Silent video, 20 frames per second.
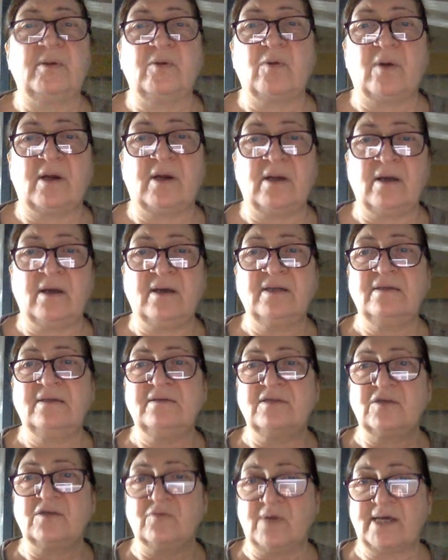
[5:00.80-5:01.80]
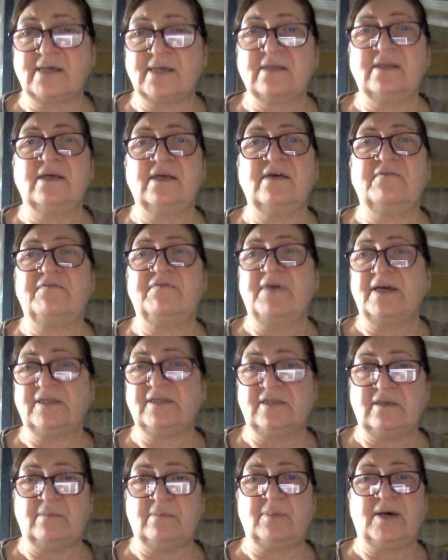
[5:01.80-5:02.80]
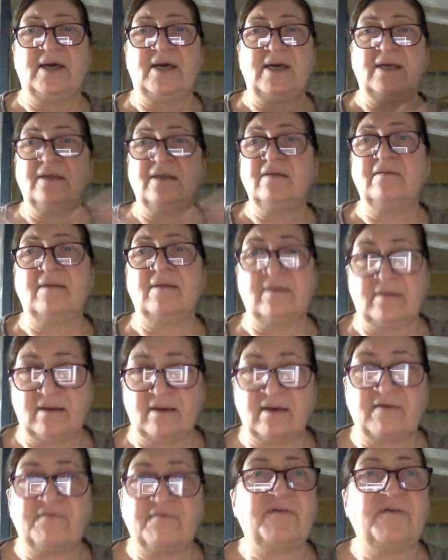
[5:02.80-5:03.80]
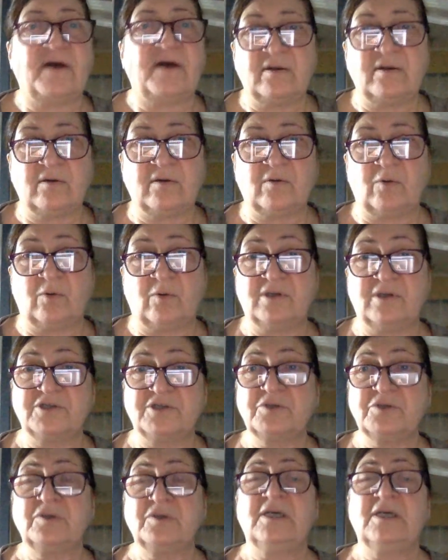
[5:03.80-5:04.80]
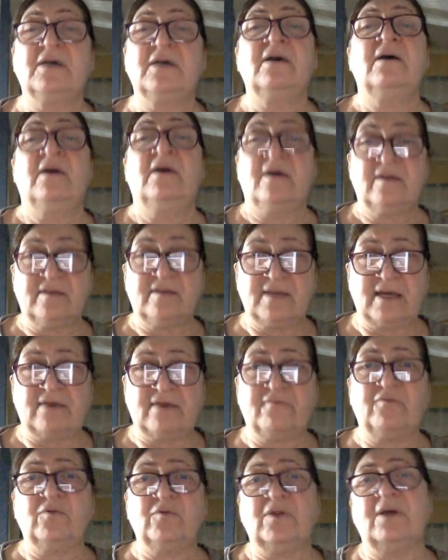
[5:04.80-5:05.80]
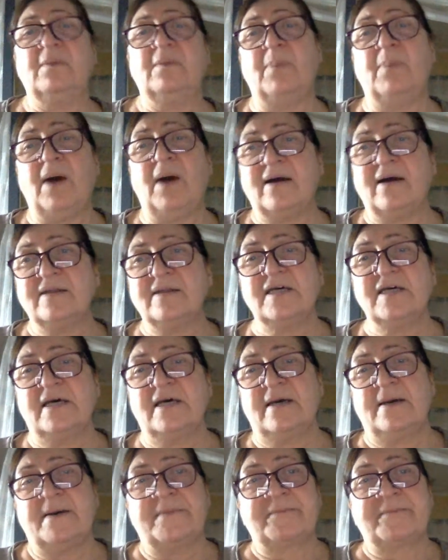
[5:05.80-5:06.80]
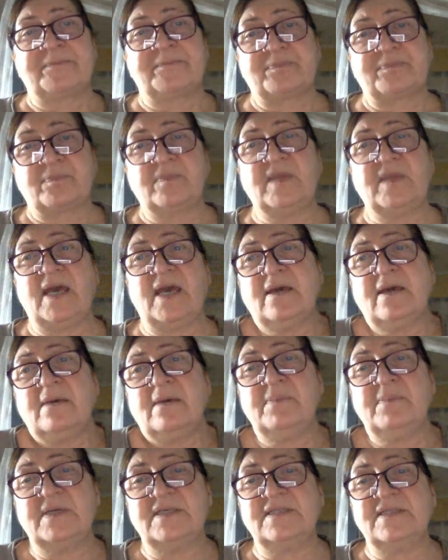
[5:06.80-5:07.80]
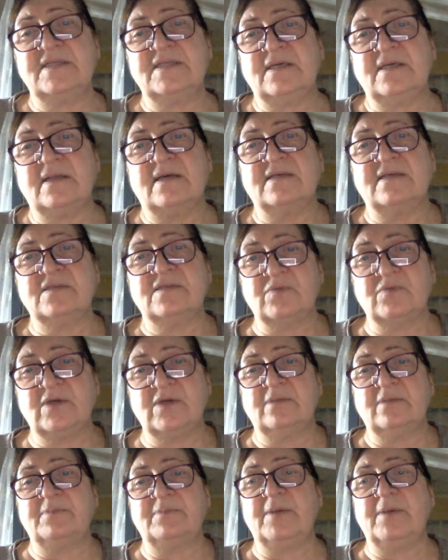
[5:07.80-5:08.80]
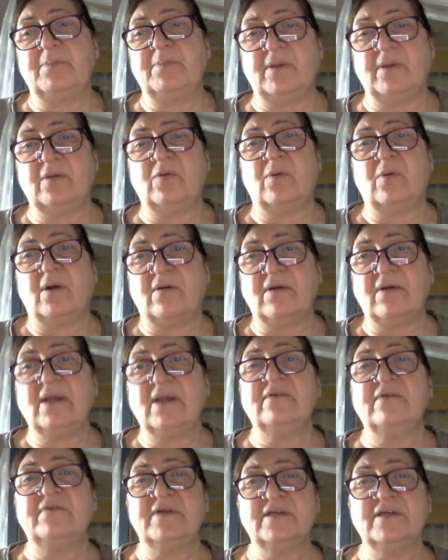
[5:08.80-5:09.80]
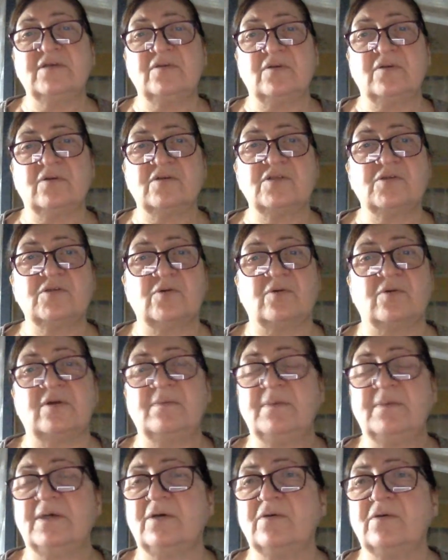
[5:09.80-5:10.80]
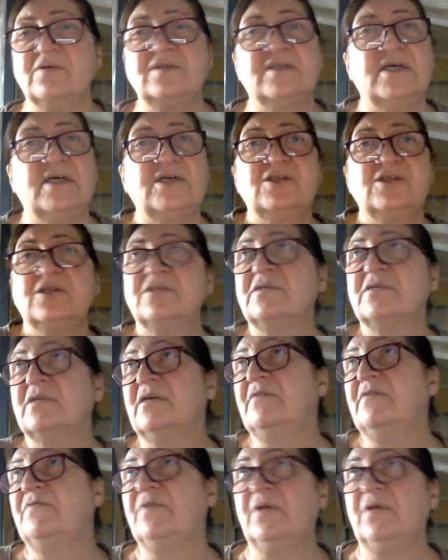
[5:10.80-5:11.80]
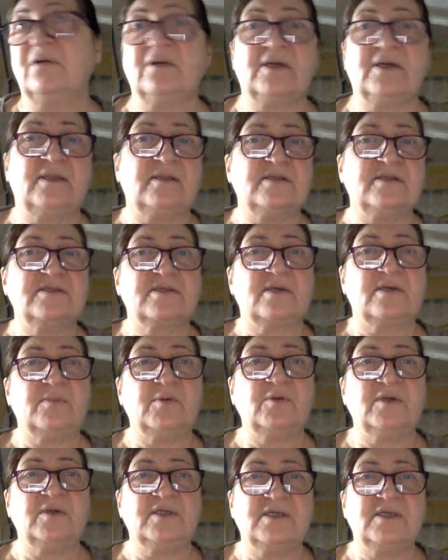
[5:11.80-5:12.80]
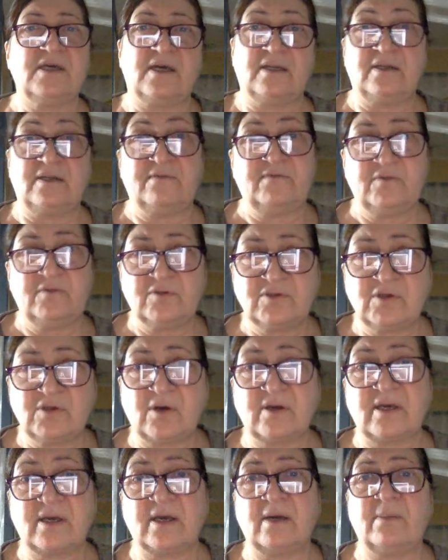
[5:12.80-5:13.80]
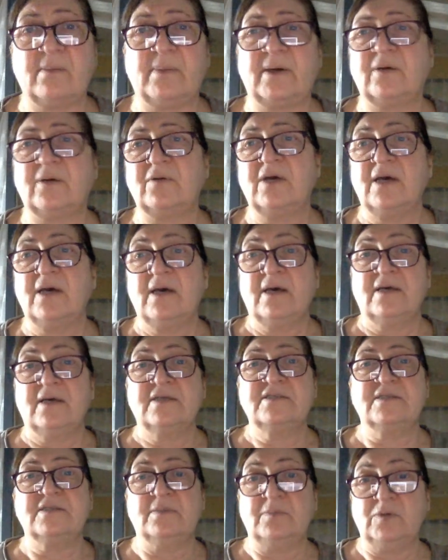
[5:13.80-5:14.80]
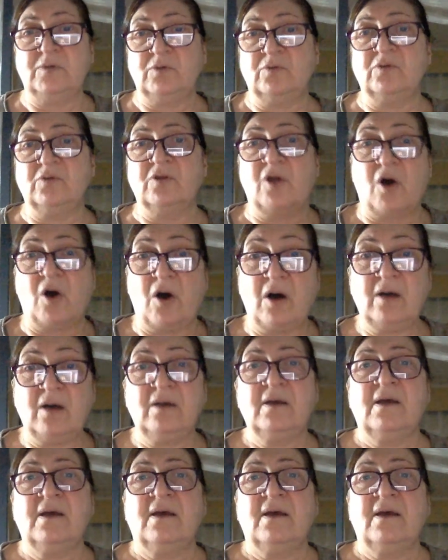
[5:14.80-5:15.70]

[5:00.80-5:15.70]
who are not directly affected by anything like a fire or a shooting, thankfully, but they can be seen as real people who are relevant to your story because they just live here in this community. And if you're talking about some new law